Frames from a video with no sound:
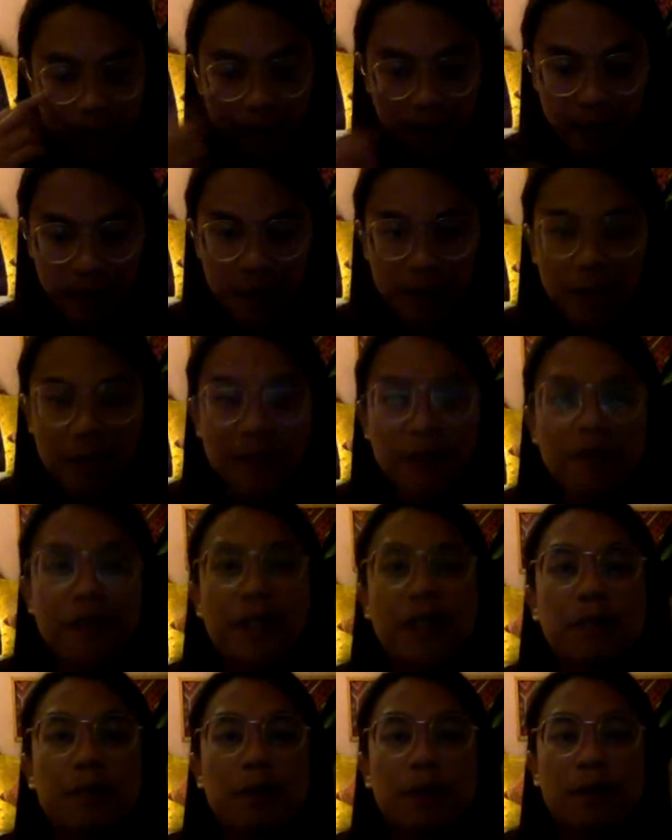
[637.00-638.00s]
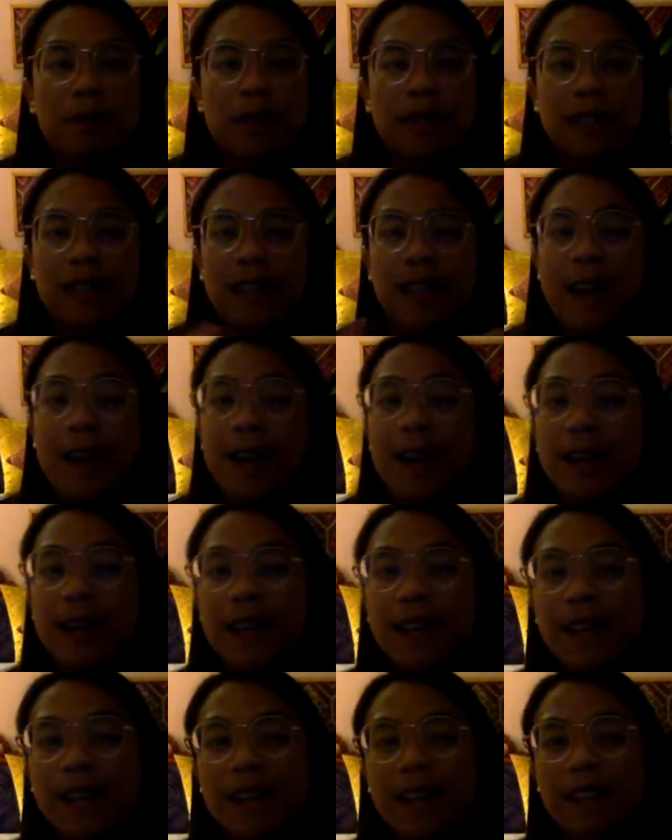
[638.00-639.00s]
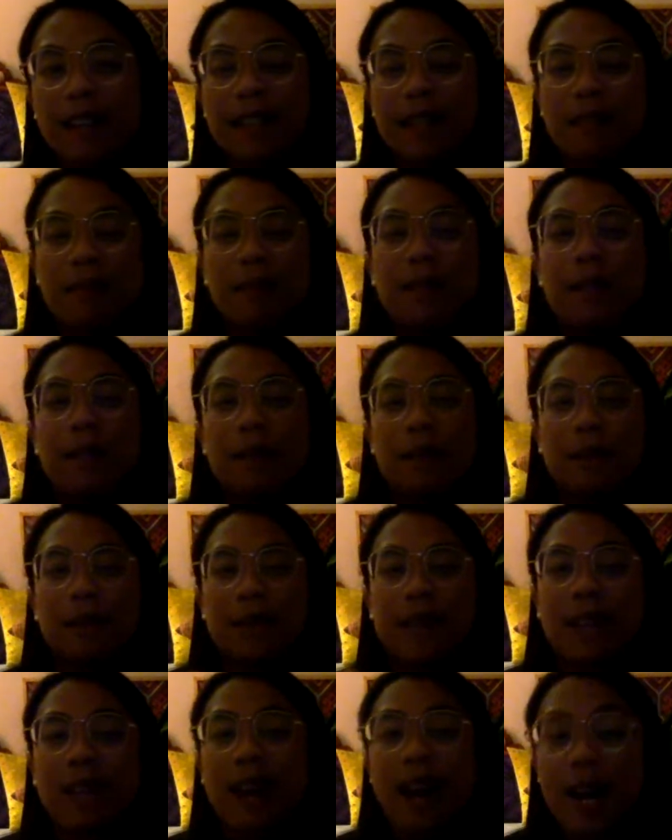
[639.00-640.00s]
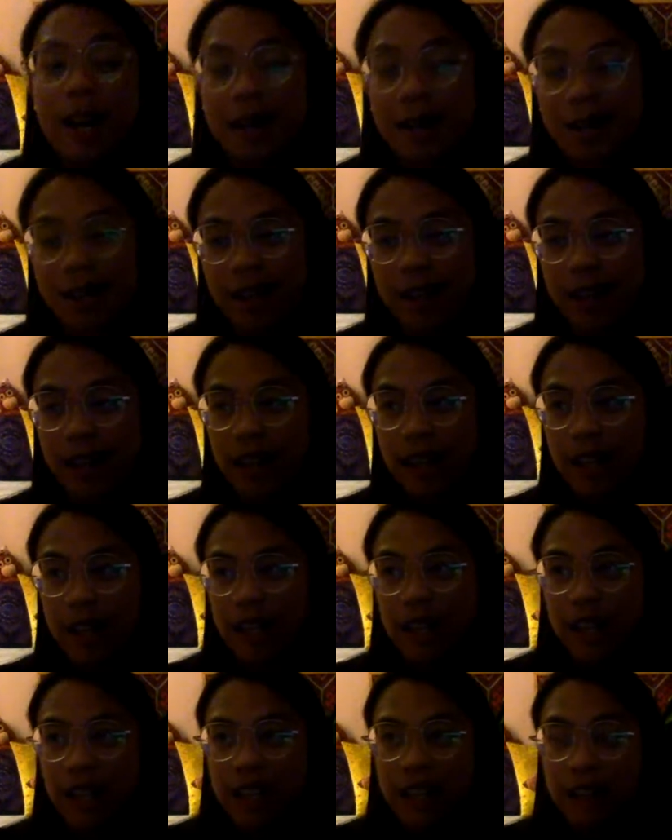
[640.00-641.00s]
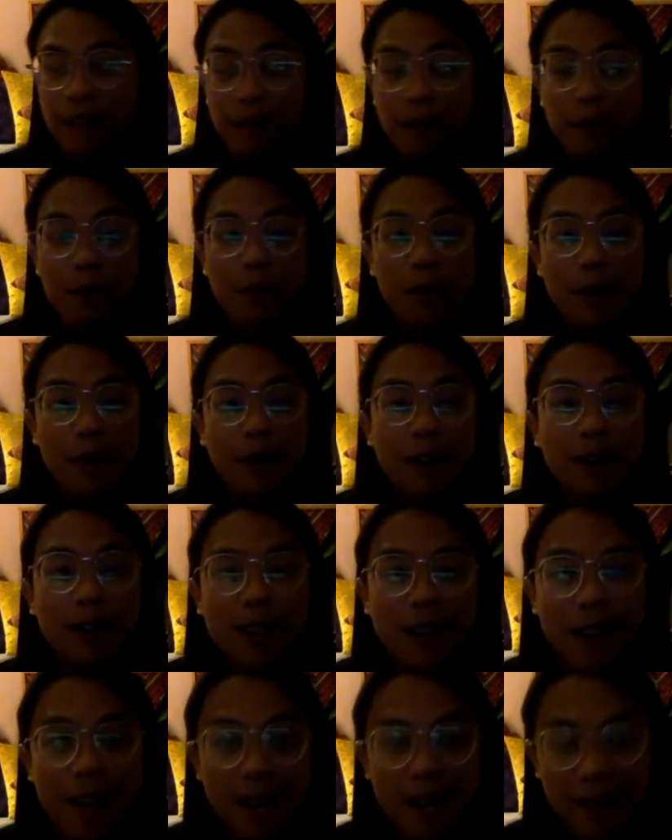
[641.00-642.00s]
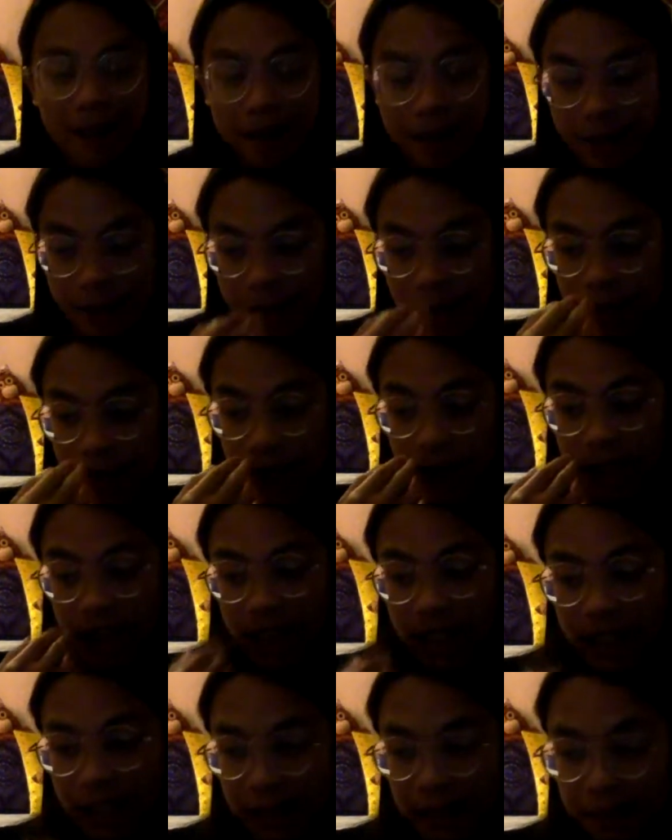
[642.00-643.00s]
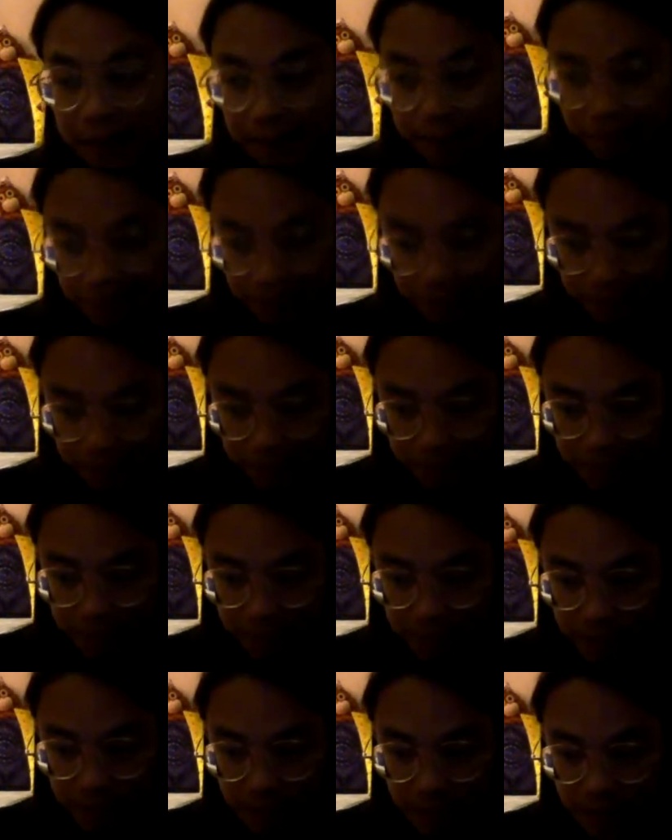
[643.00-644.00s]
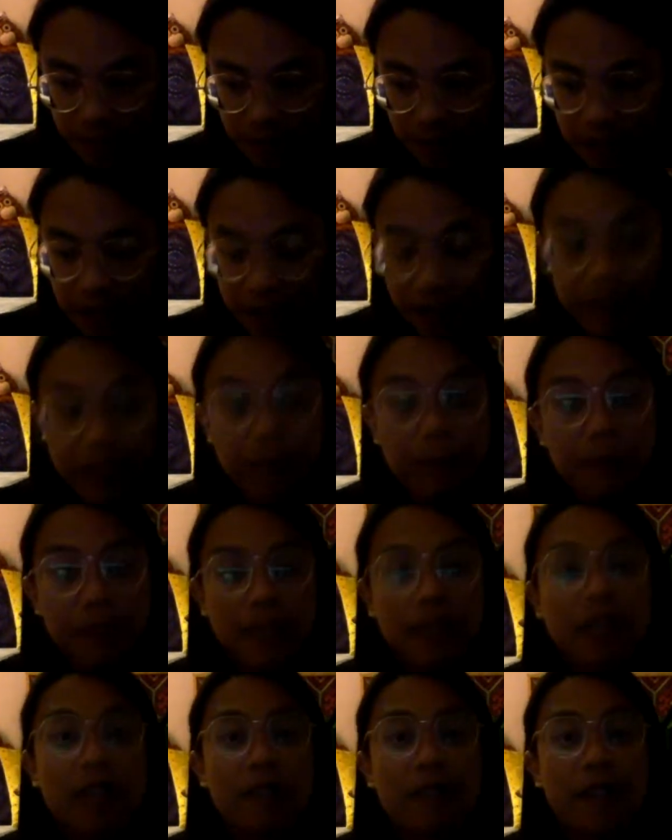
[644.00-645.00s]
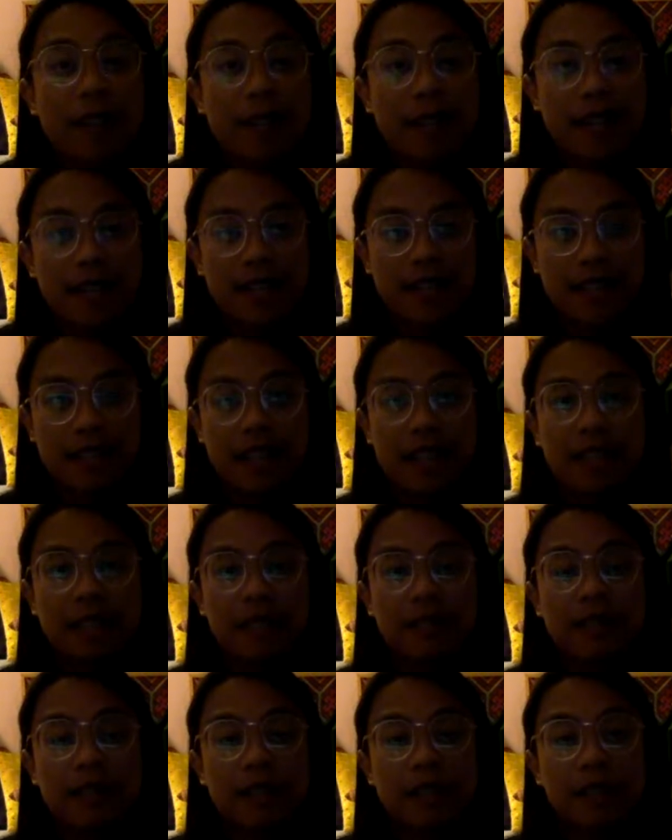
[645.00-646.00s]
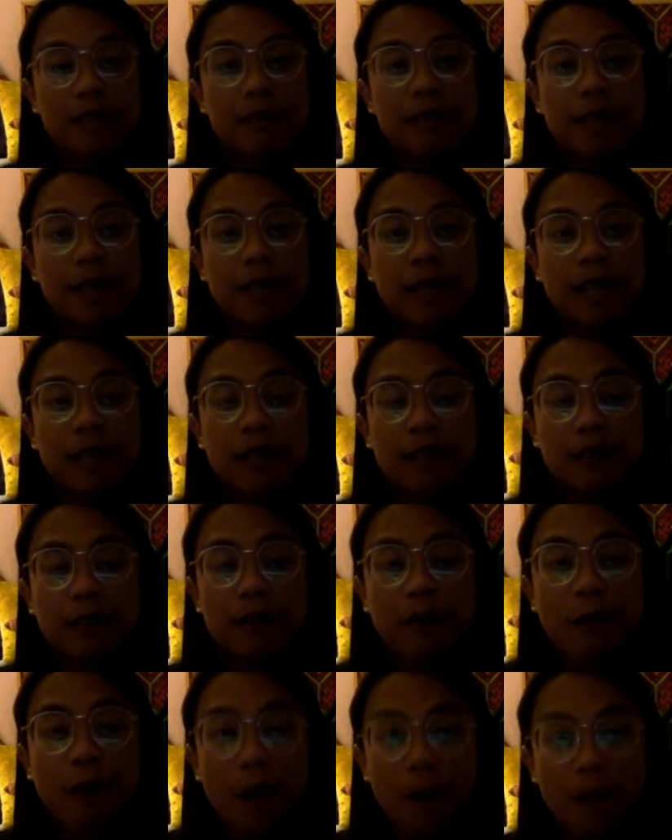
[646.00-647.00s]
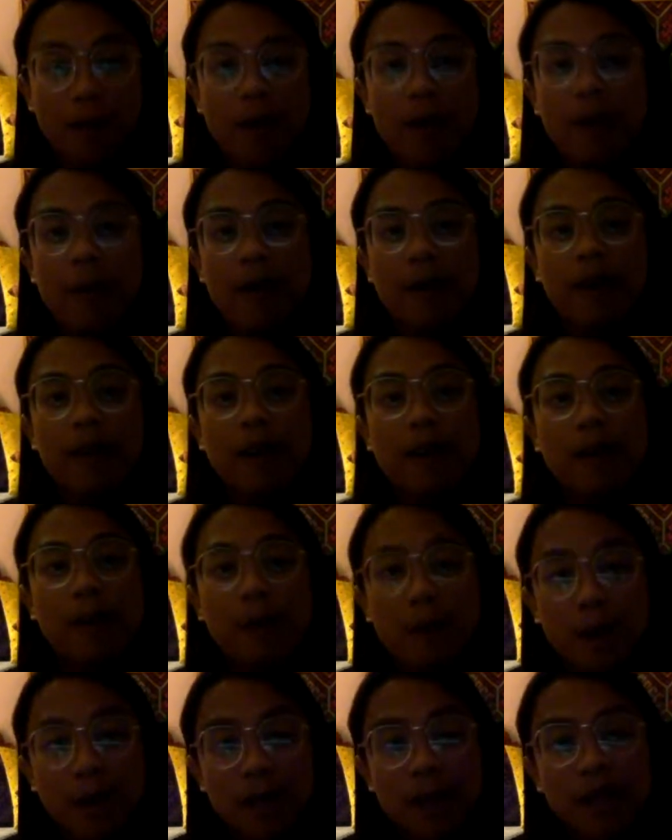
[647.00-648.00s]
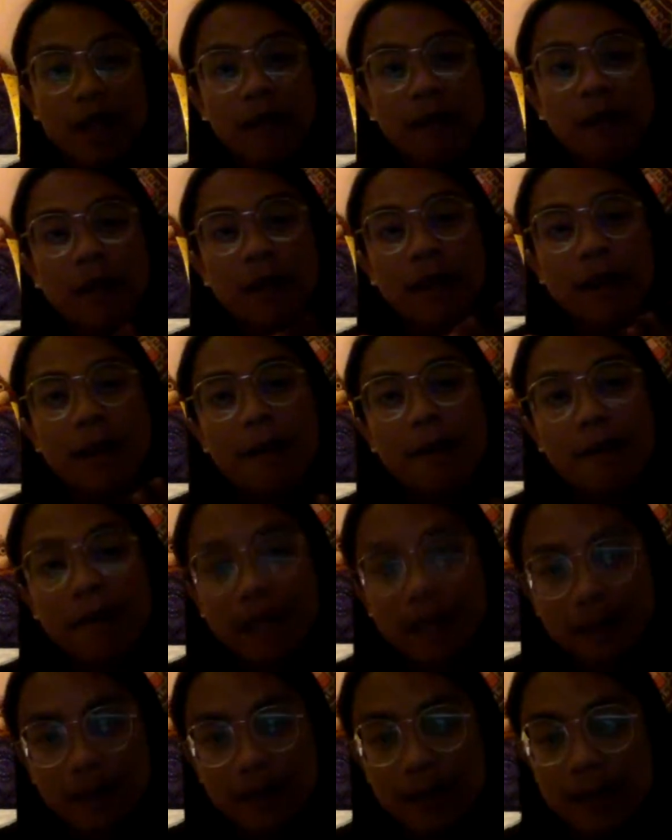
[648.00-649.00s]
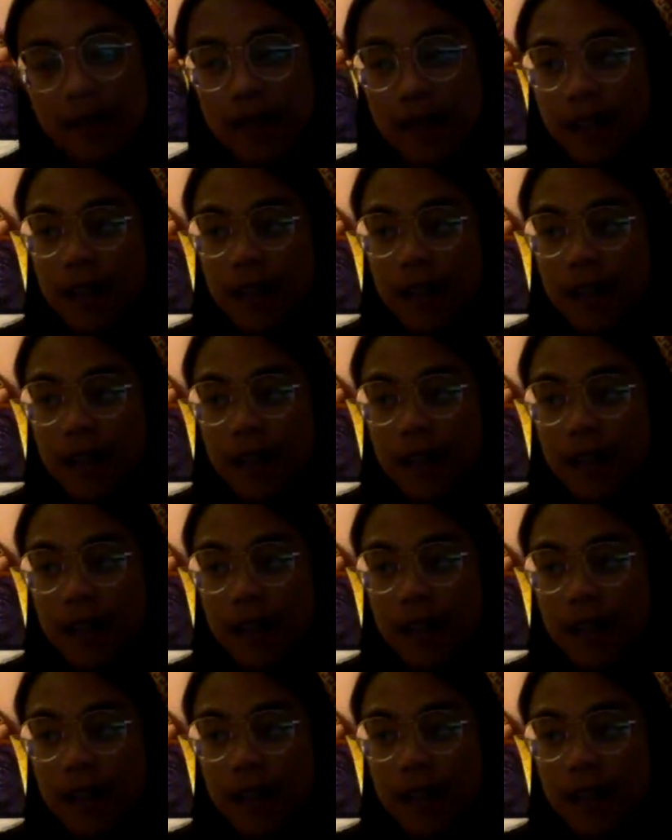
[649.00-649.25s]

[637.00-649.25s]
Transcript: There's a difference between lying and somebody who is a liar. If you were called a liar, um, a deep sense of identity starts beginning to form around that word and what that means.